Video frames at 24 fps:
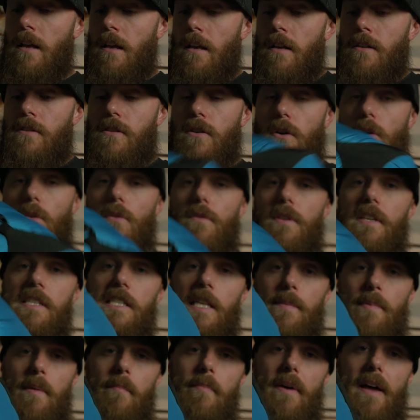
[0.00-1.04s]
So this
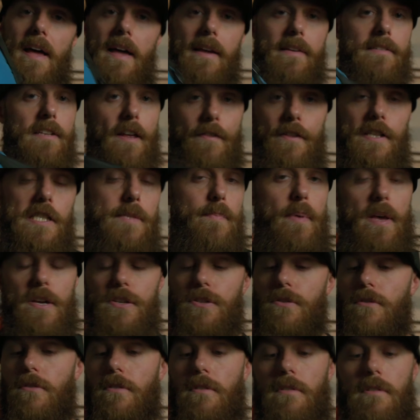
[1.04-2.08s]
sleeping bag is nothing
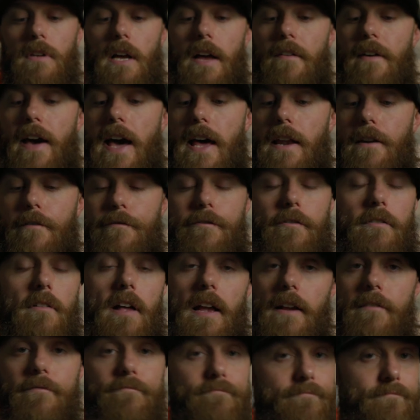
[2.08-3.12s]
special. I've had it for
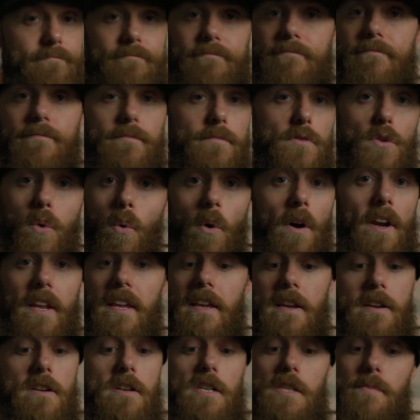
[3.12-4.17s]
like
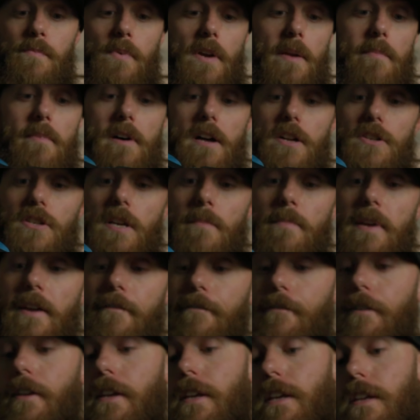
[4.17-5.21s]
20 years pretty much. I'm
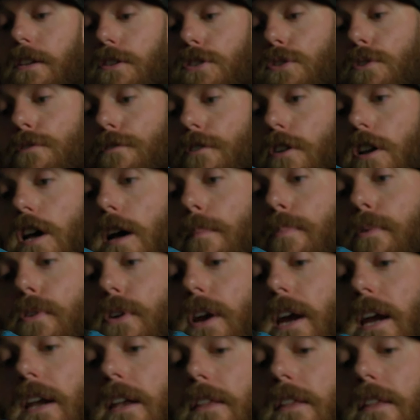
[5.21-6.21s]
definitely due for an upgrade.